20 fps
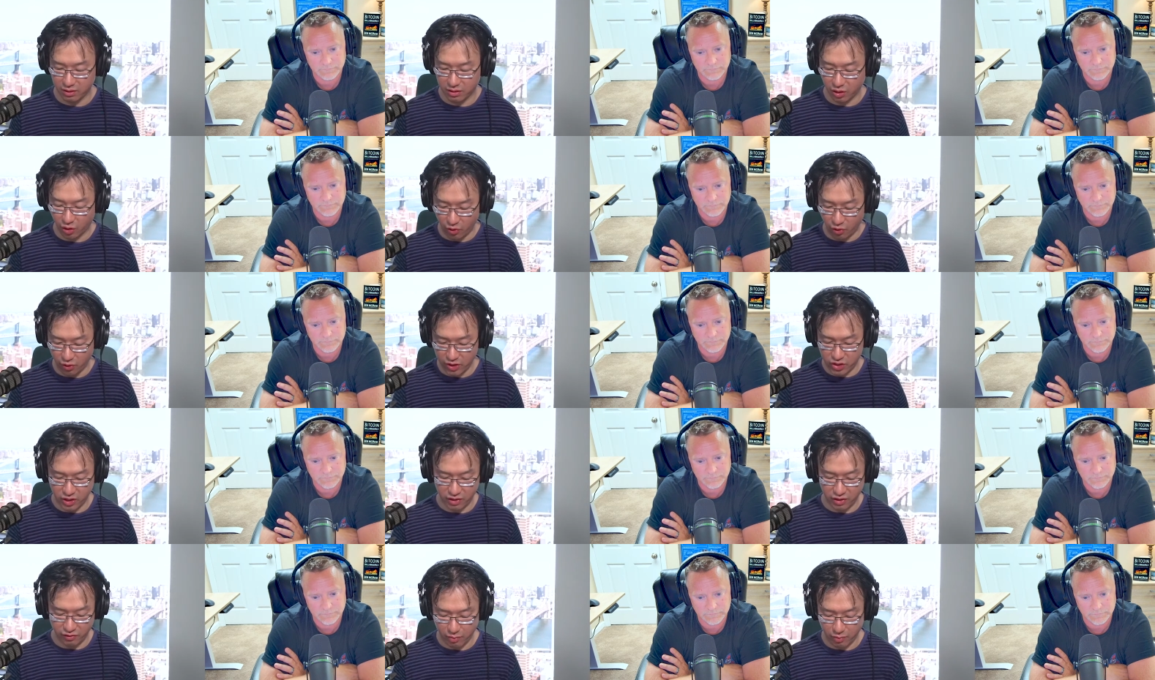Speaker 1: the
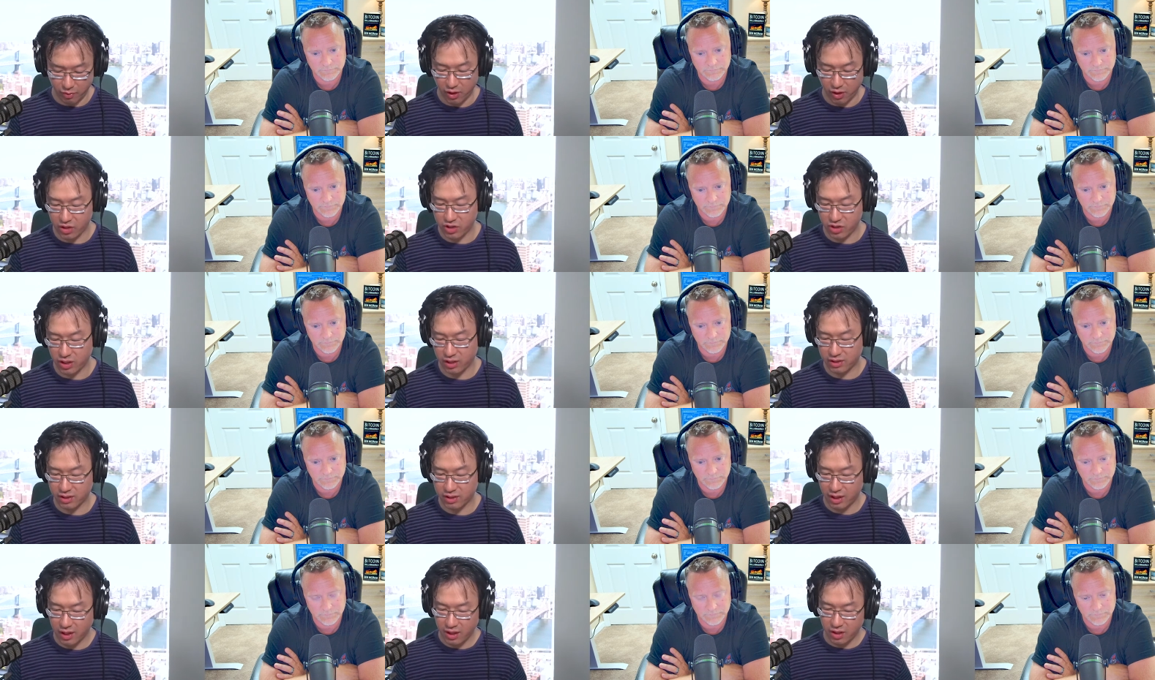origin of your
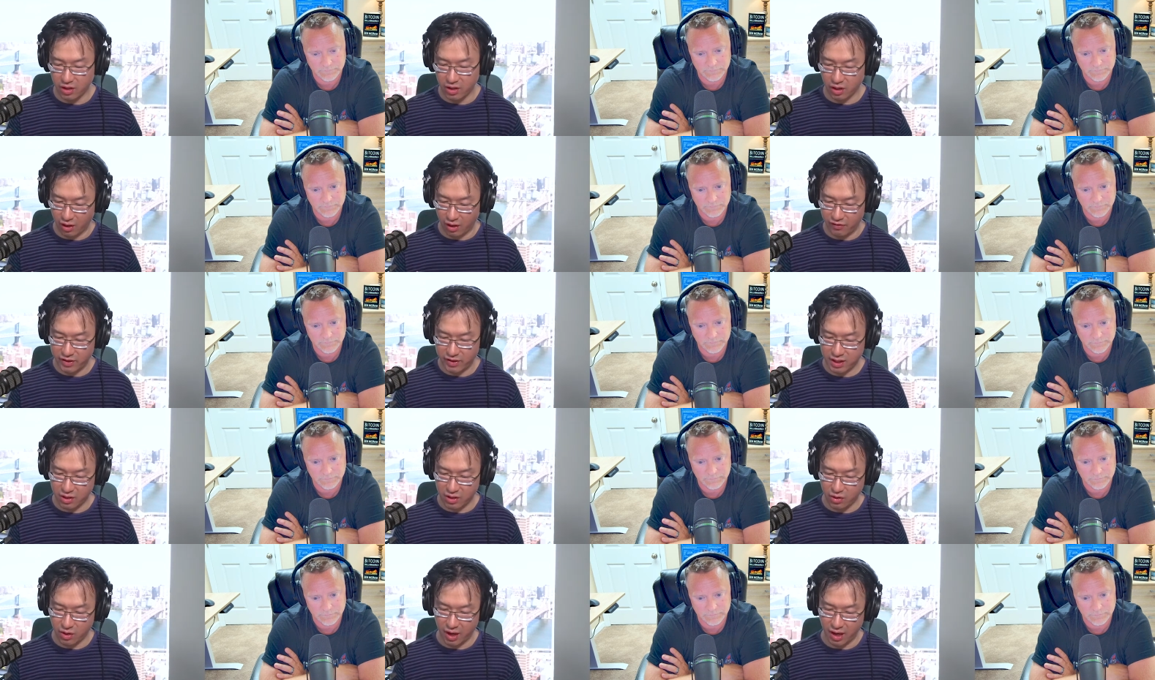project, you know,
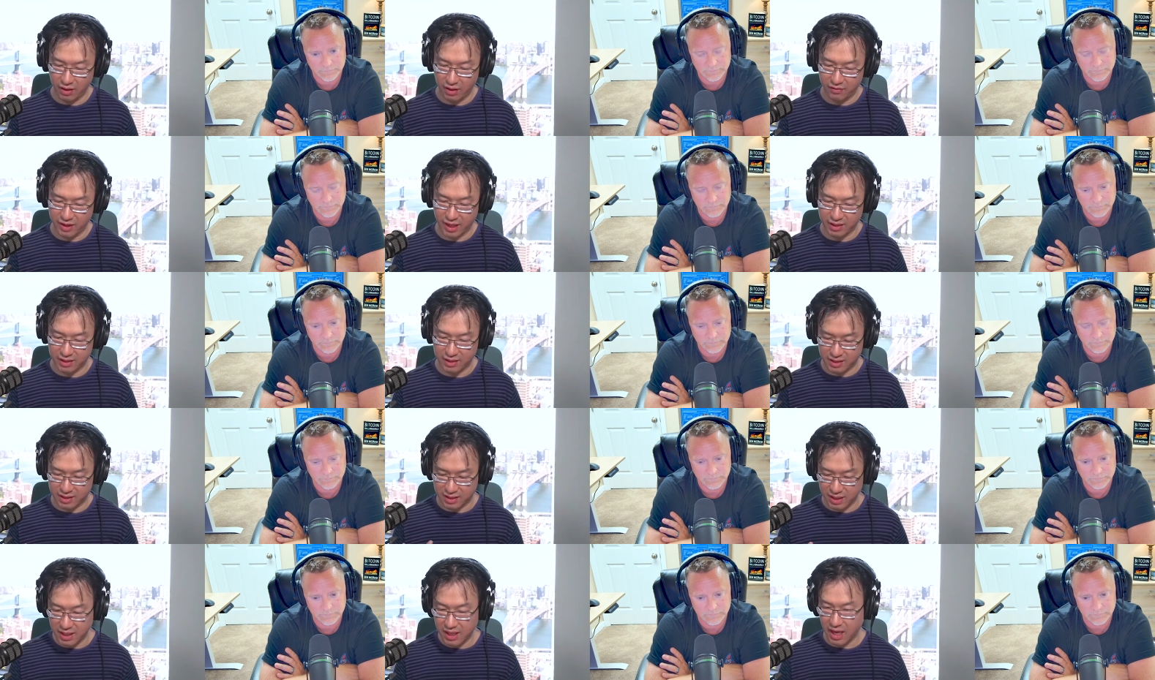obviously you have that
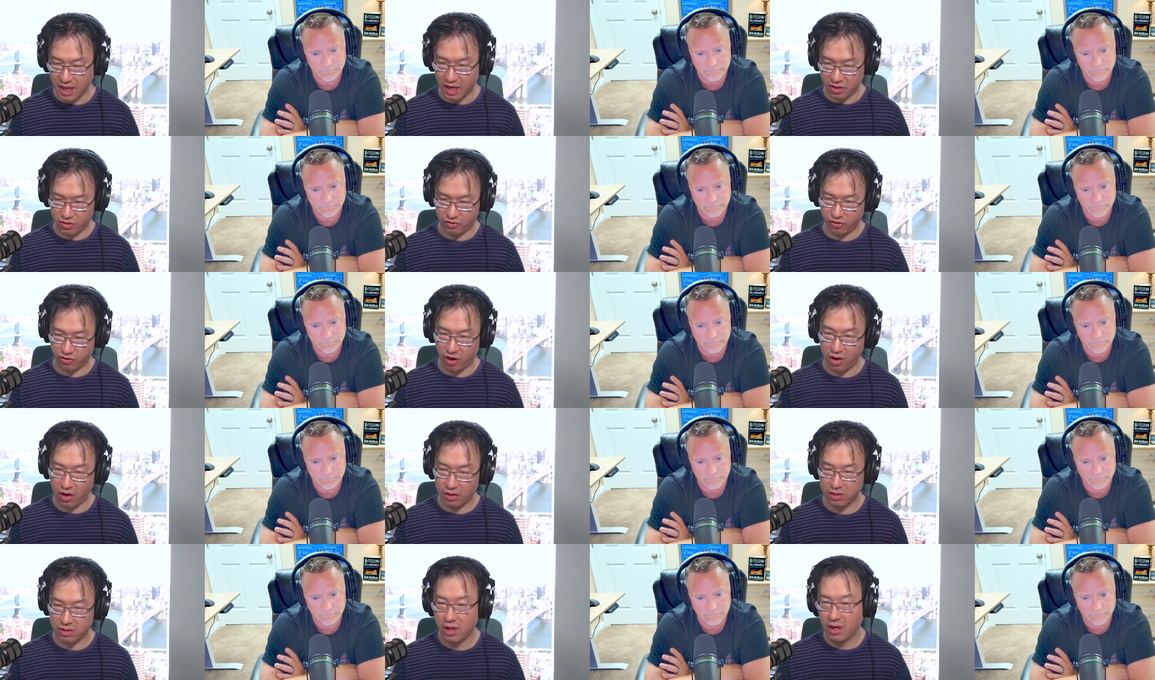Zcash
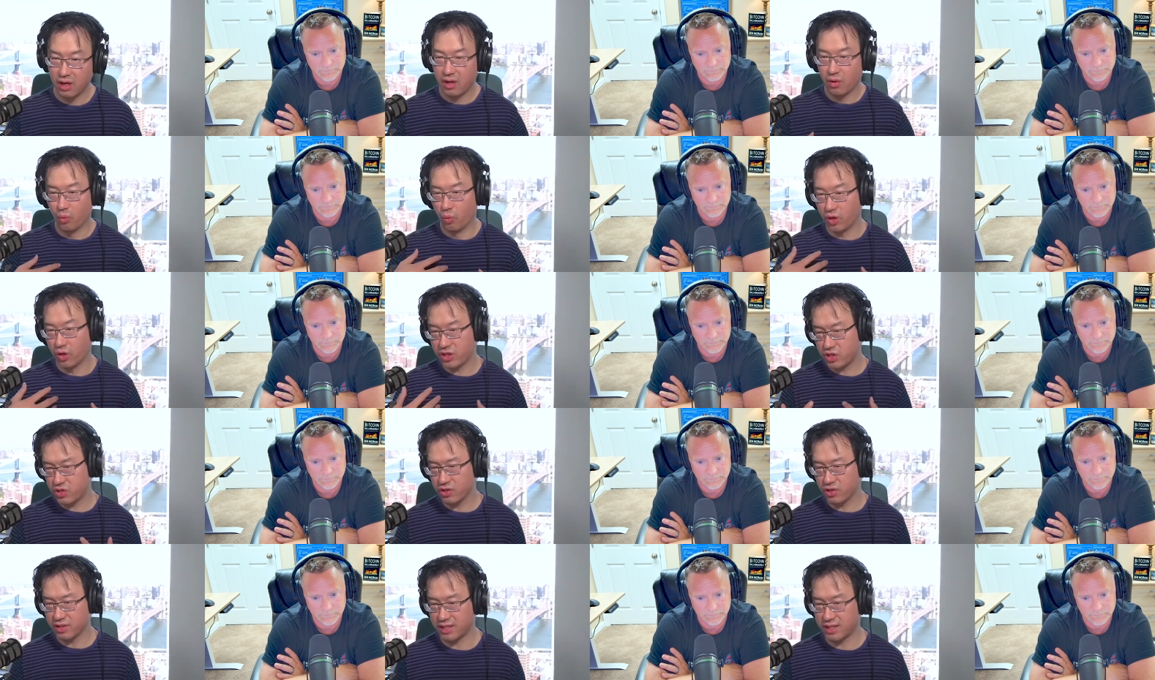fork. What's
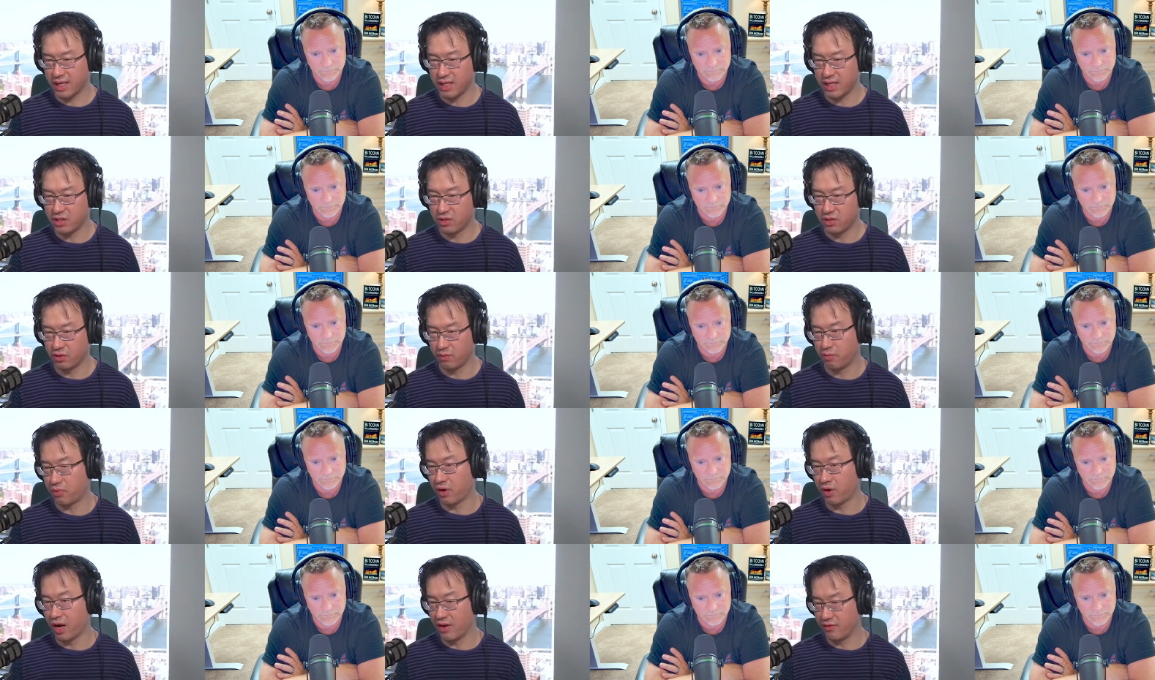your sense of
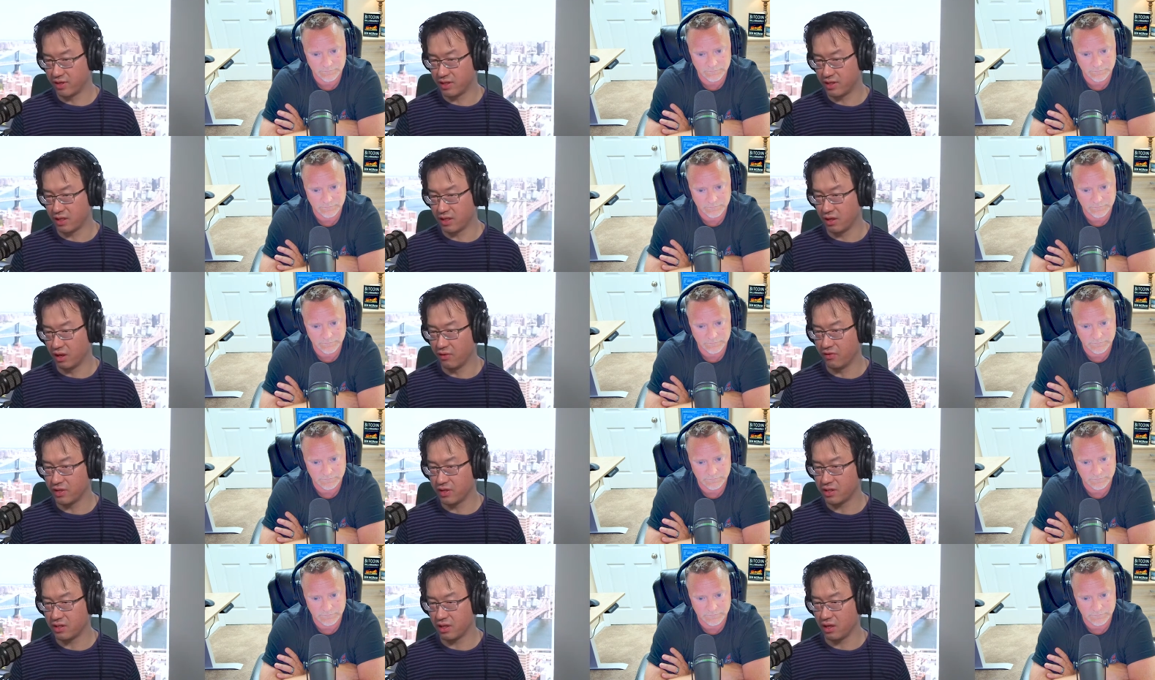privacy?
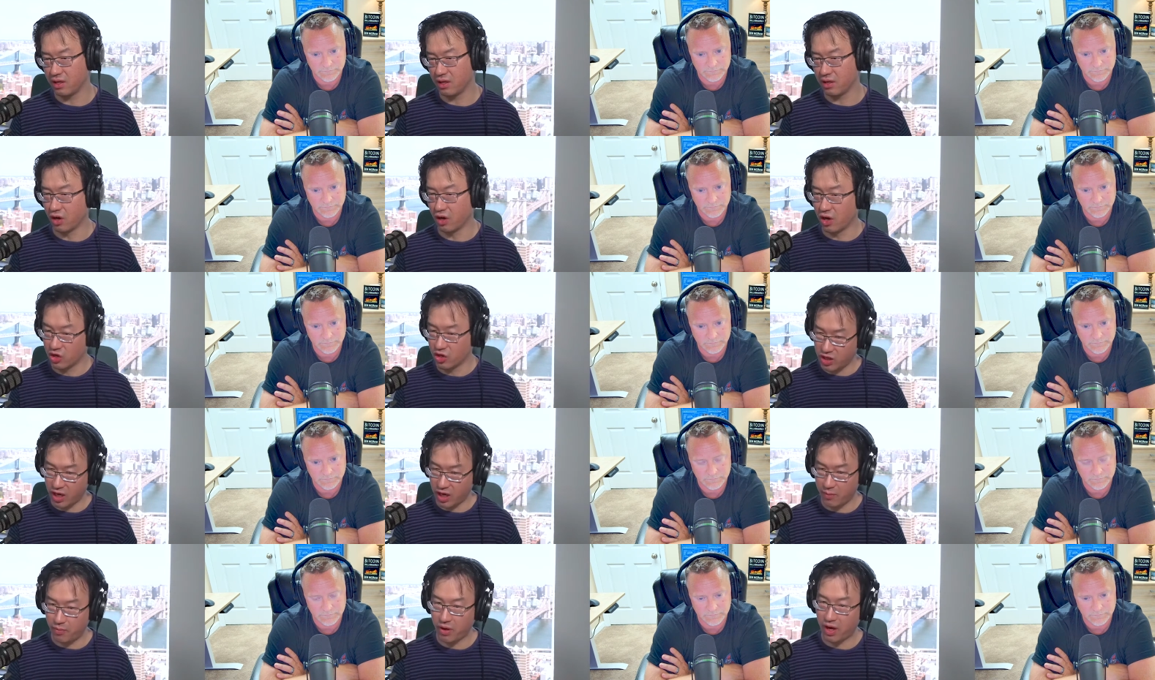Obviously,
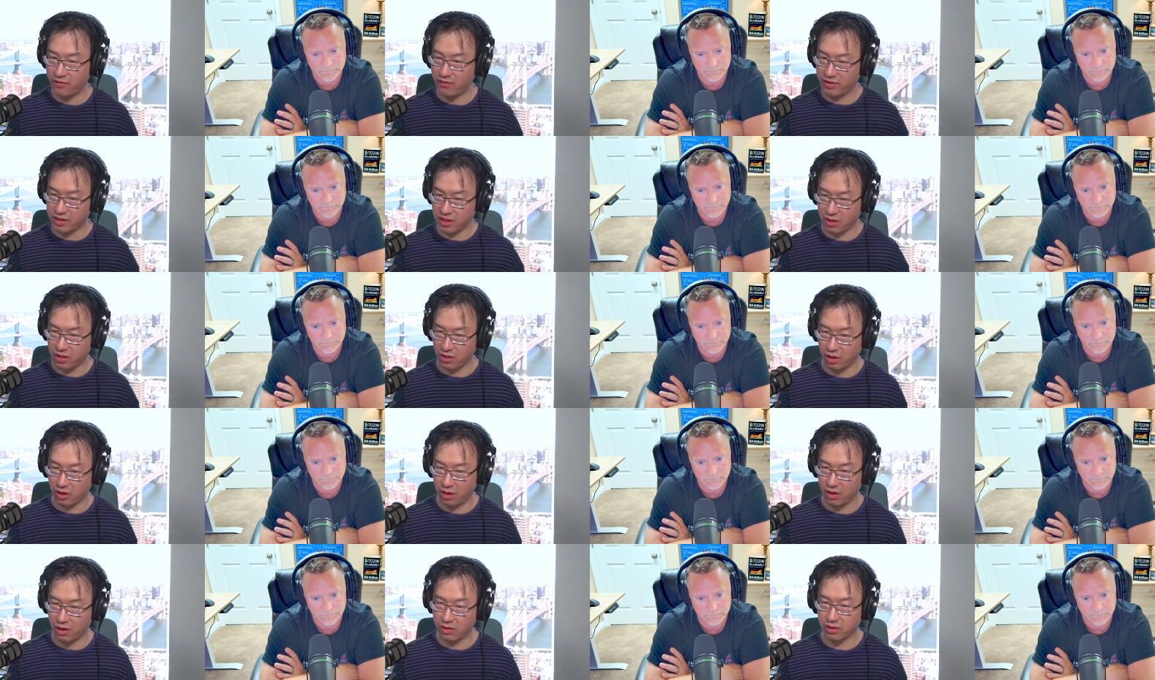on-chain privacy
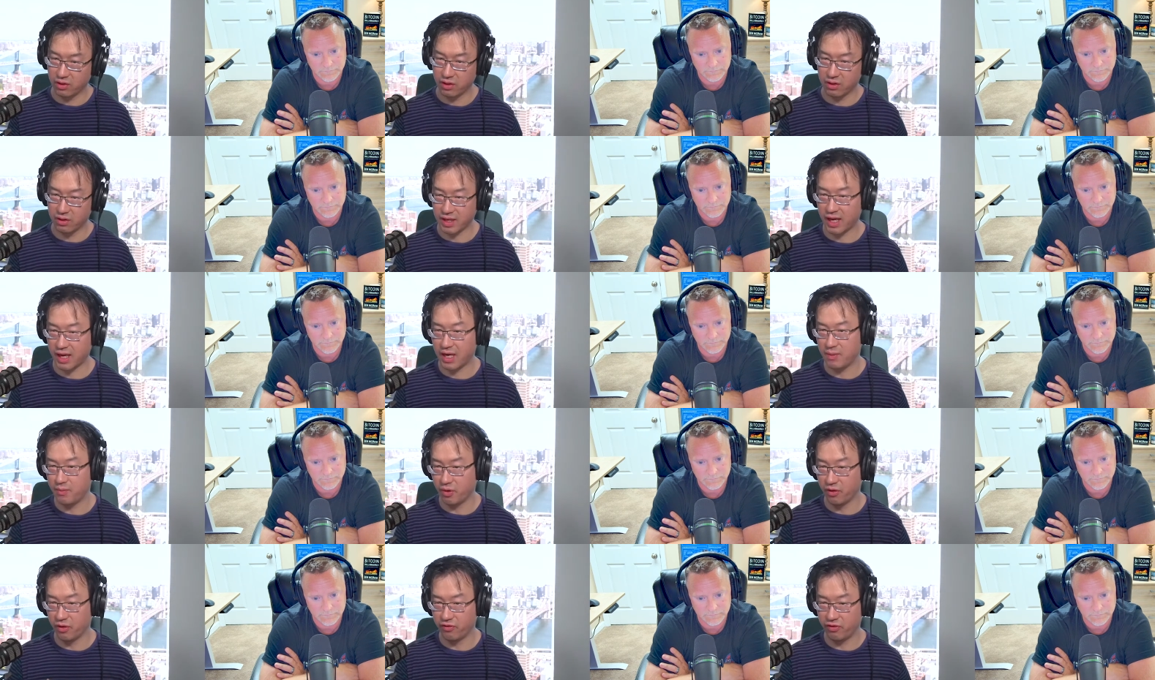on the
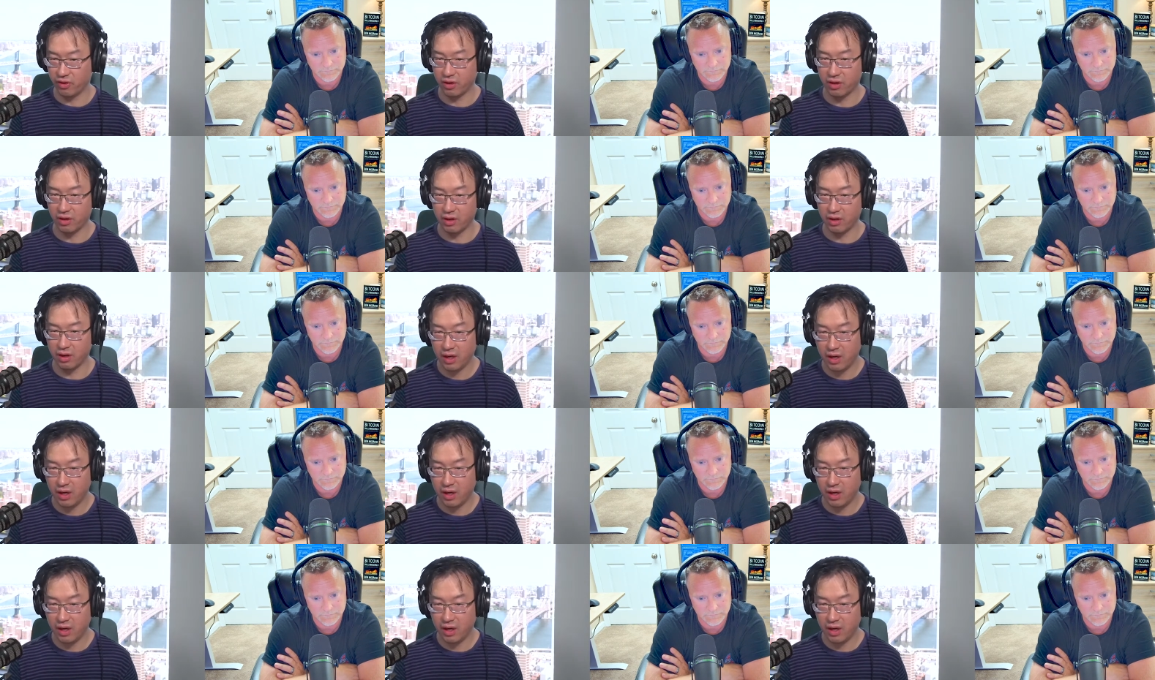type of uh,